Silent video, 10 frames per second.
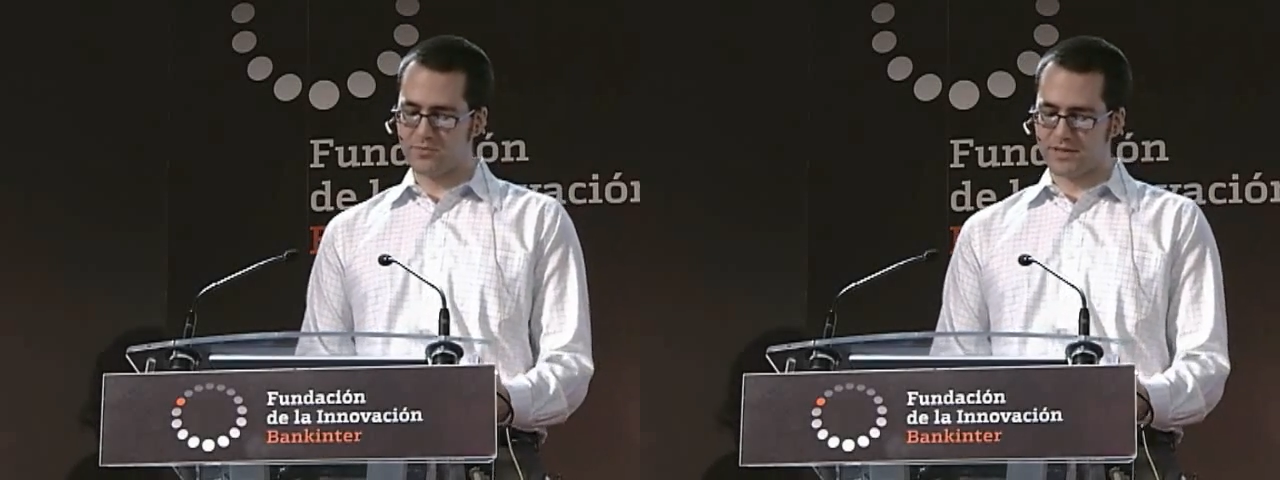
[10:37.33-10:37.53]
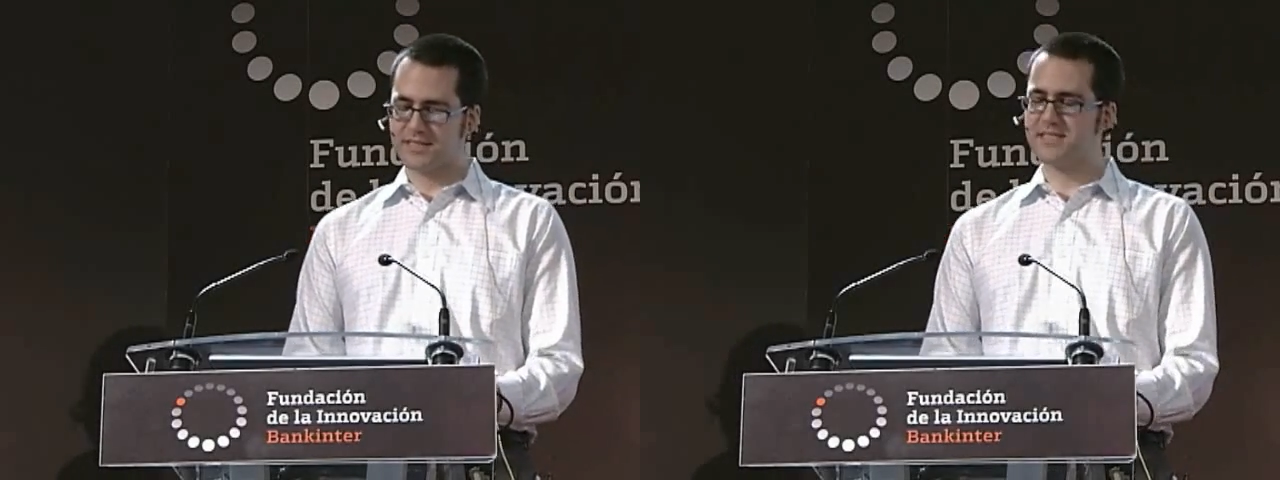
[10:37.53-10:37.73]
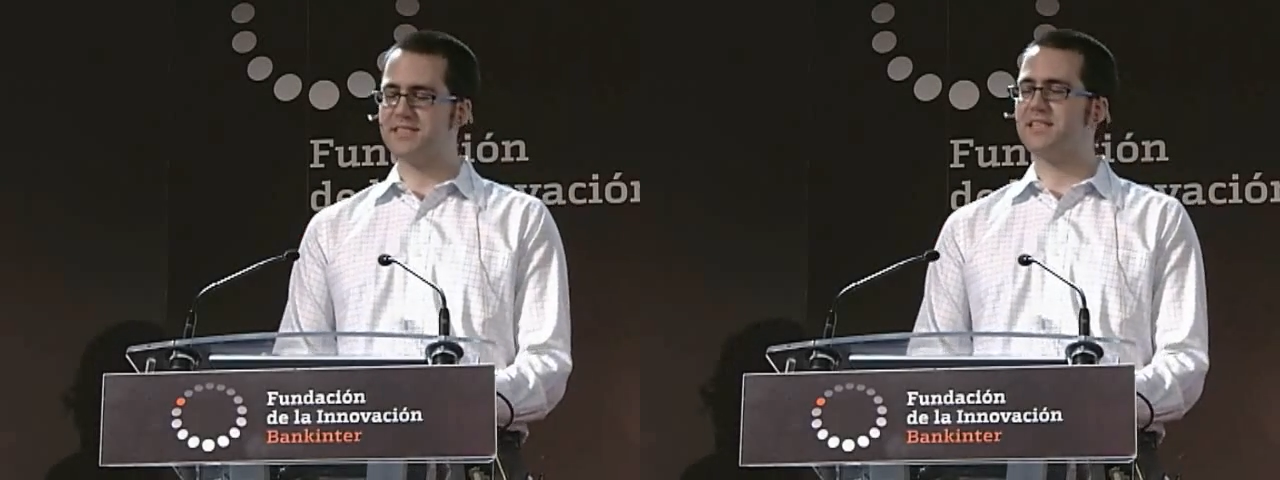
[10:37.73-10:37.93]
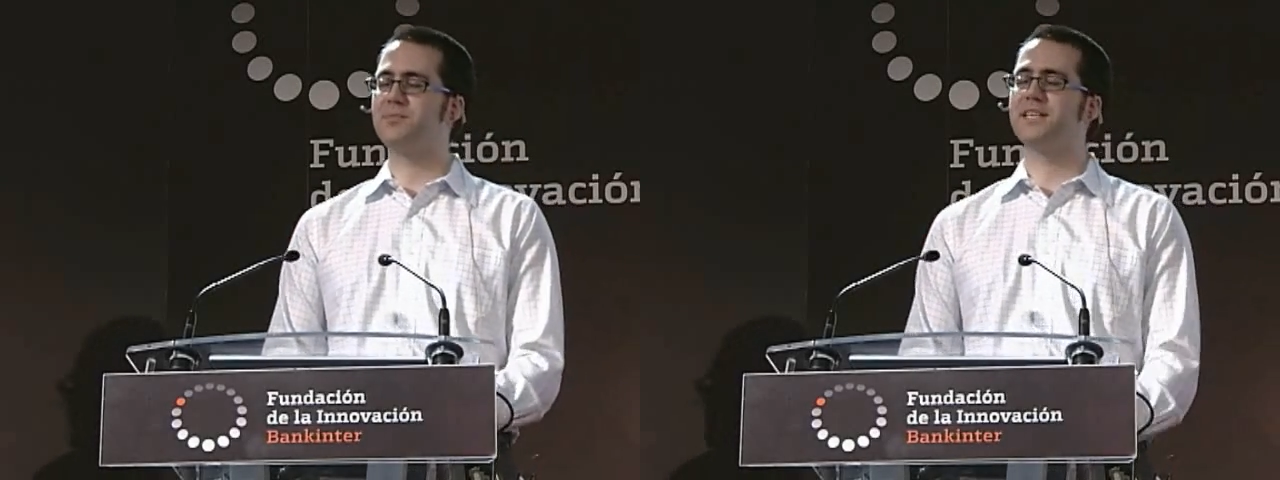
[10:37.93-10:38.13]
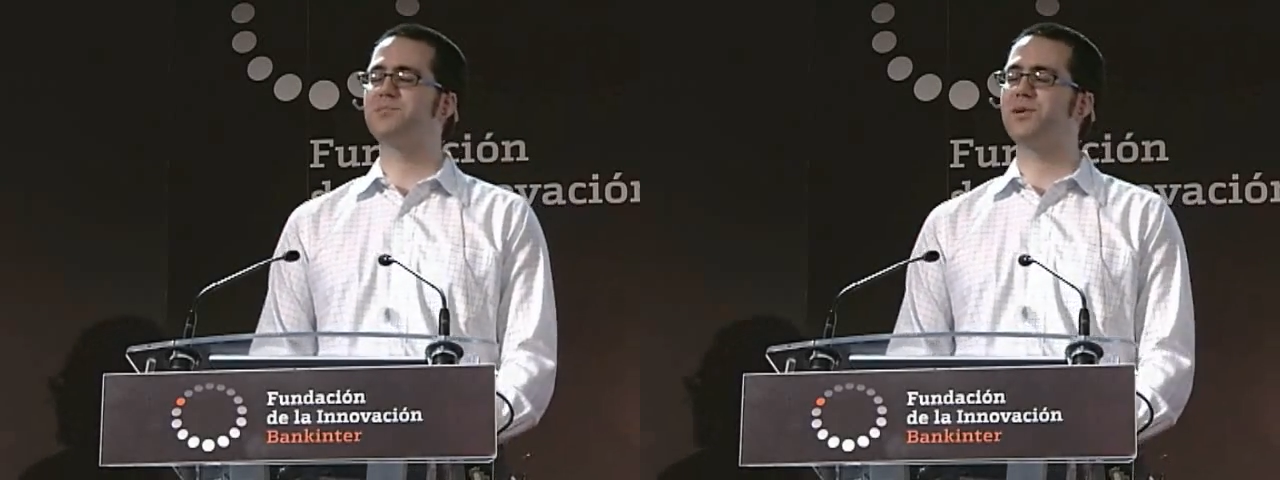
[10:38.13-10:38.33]
with this is that it
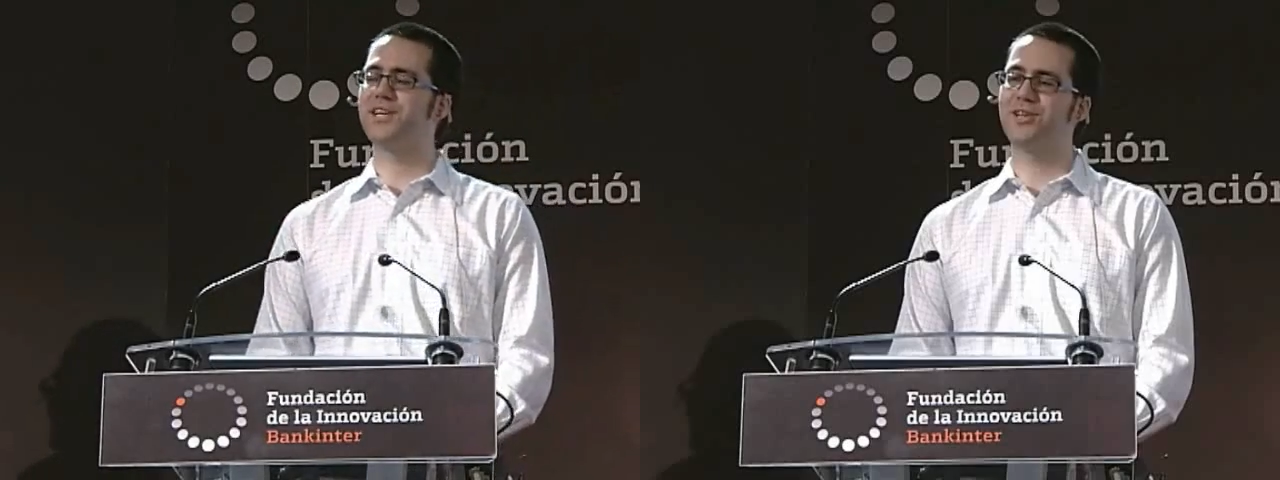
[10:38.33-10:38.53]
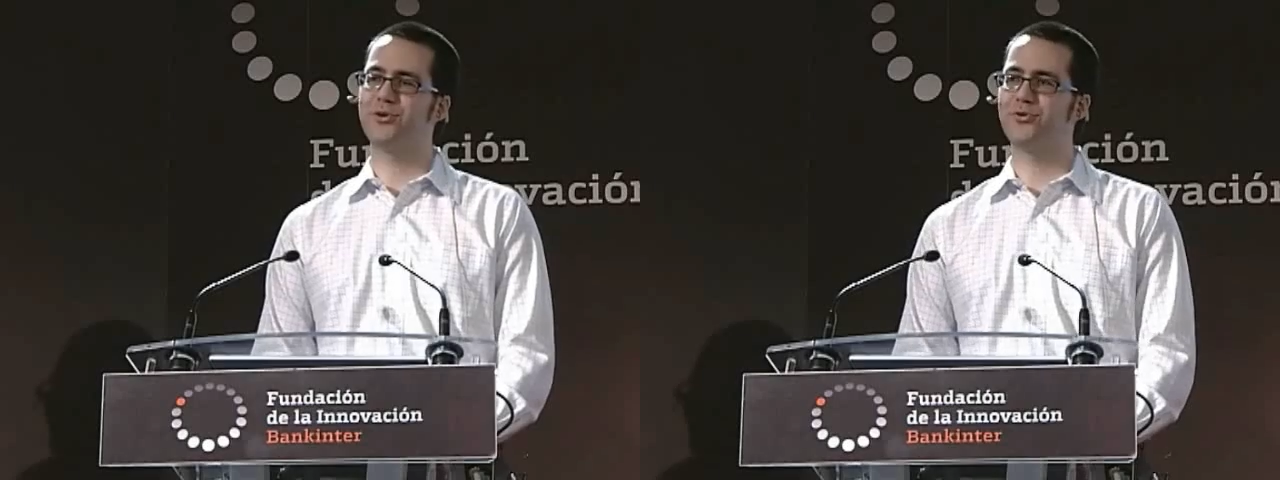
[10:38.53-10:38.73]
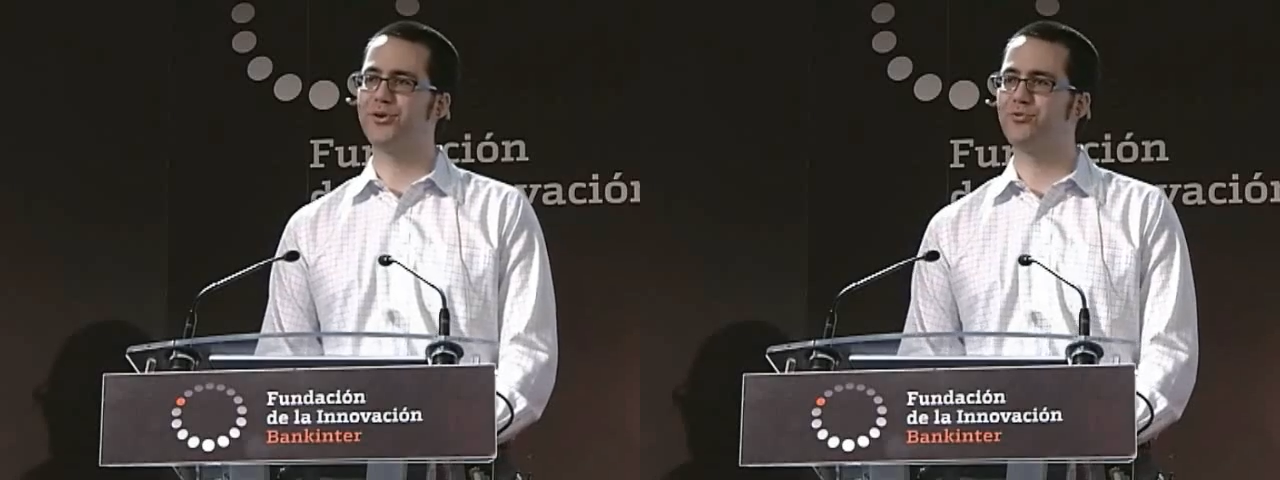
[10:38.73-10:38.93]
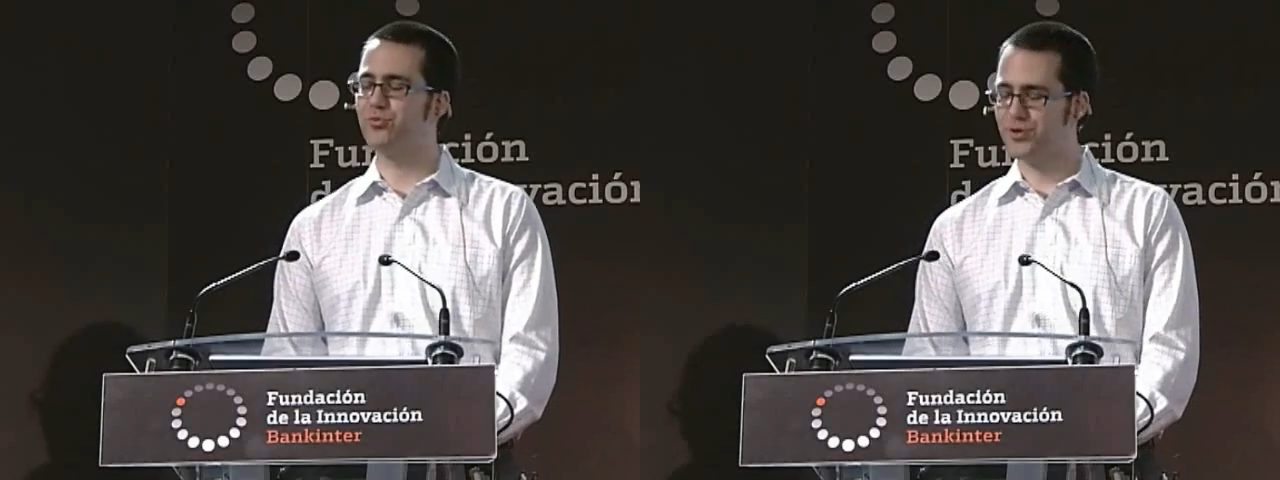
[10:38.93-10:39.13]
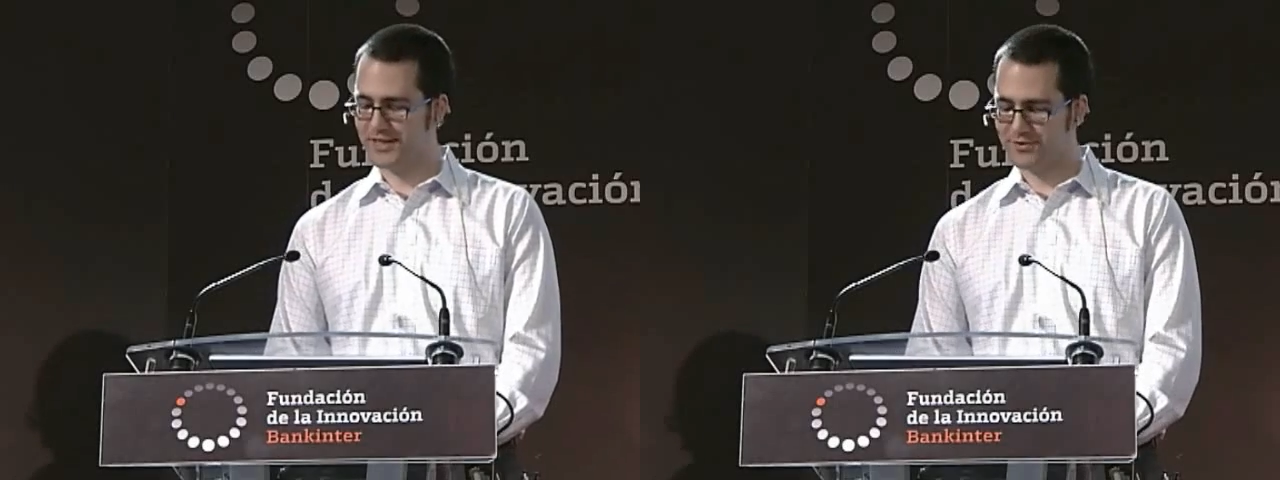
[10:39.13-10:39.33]
makes money laundering
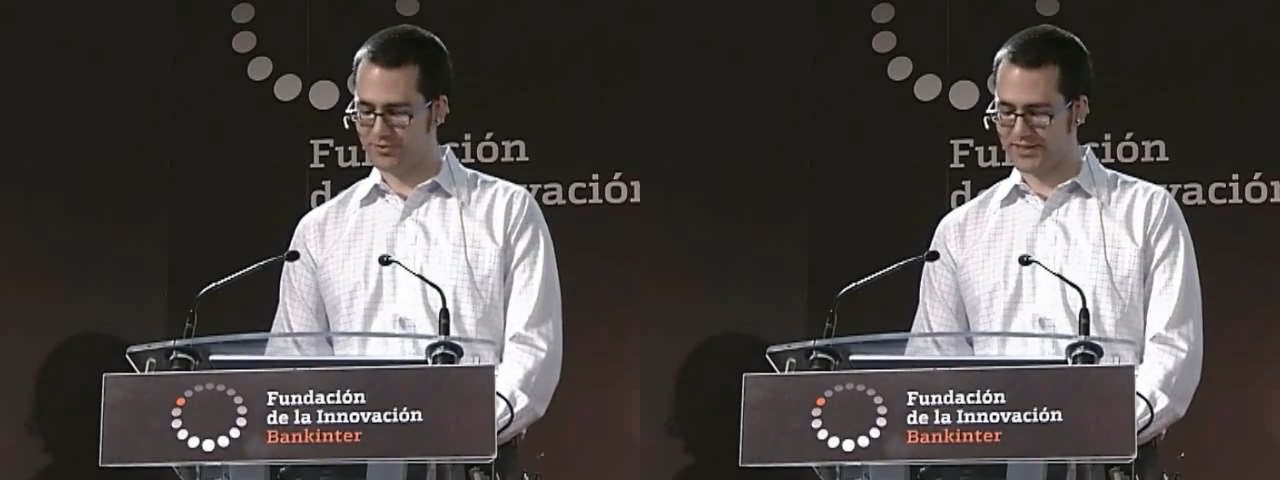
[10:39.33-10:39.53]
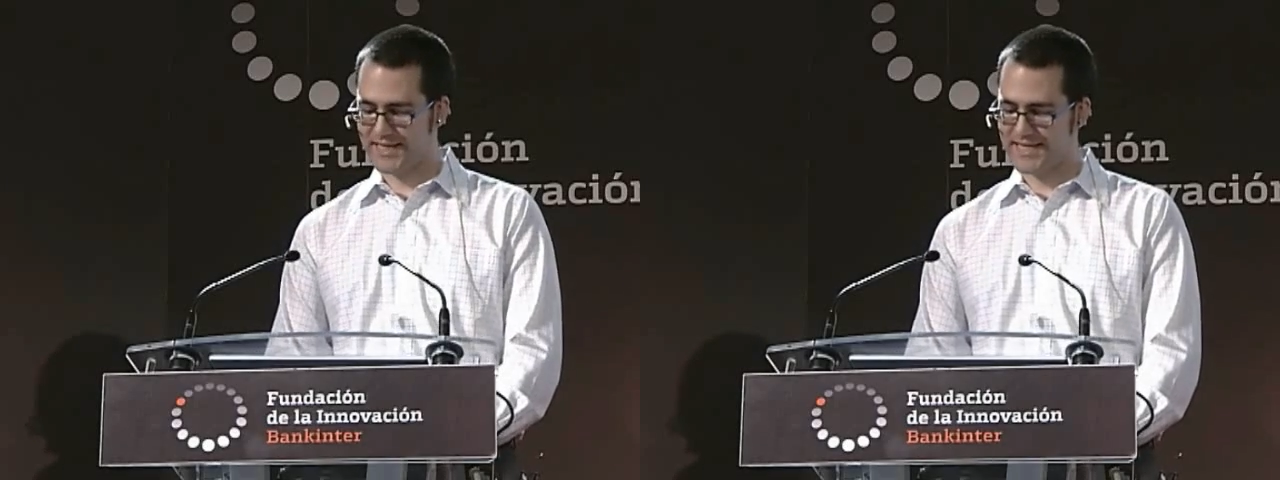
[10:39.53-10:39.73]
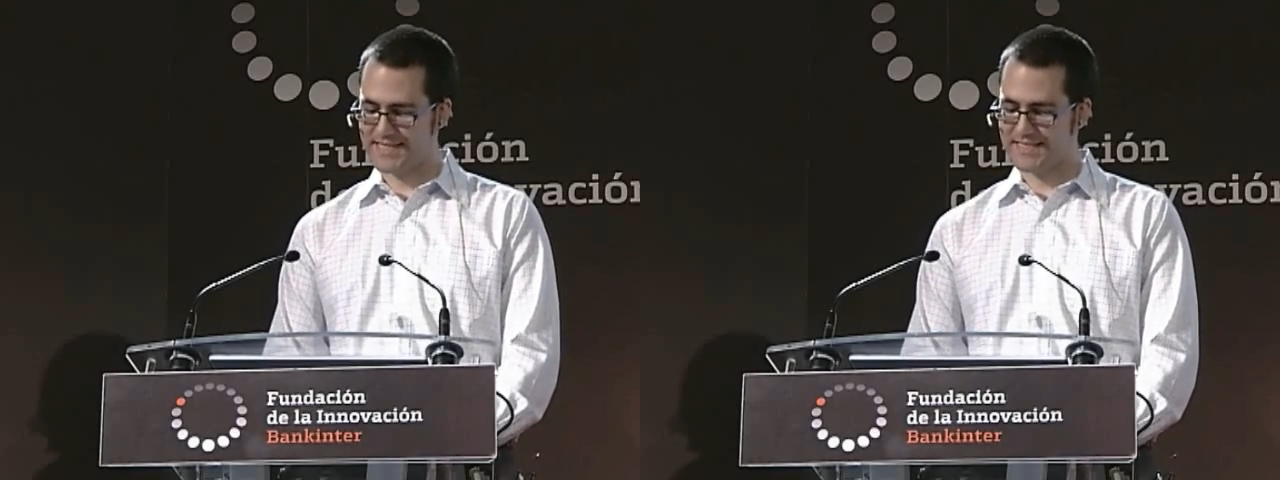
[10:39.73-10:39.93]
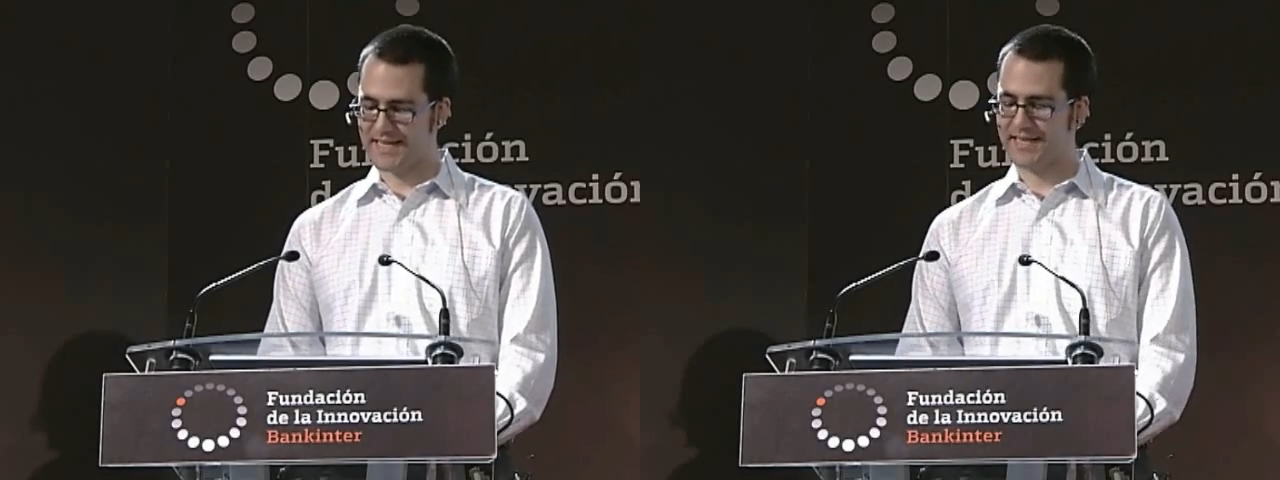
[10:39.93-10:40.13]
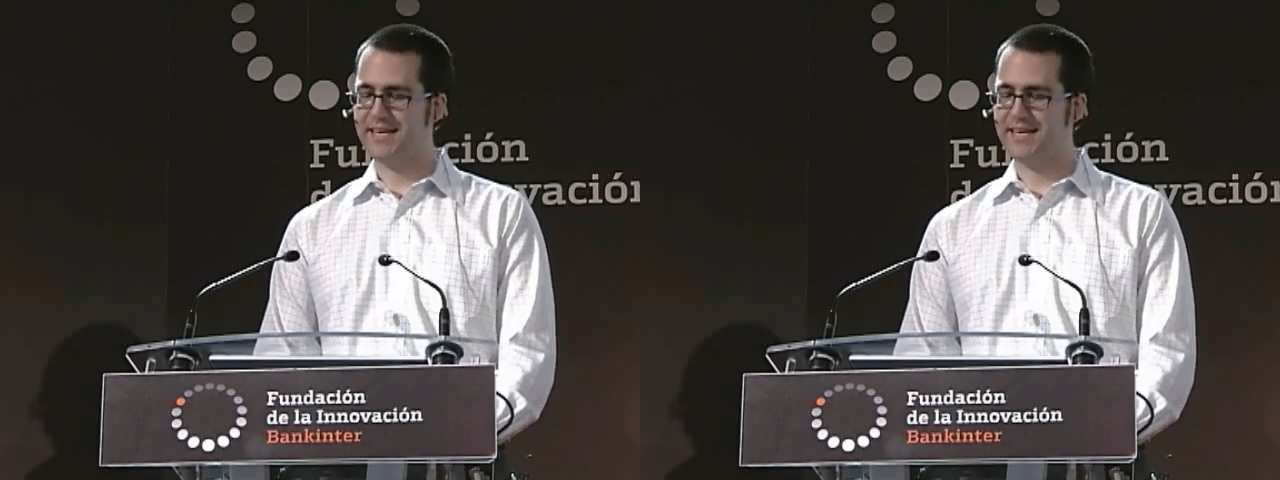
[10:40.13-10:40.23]
really, really easy.